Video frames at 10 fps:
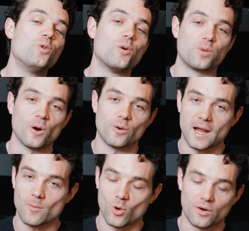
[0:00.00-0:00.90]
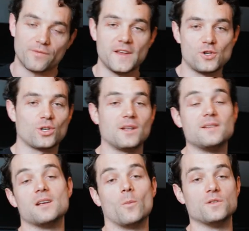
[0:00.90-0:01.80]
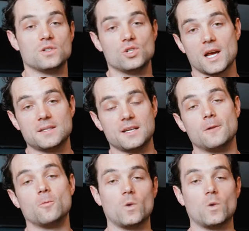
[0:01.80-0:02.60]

cool program or feature that someone suggested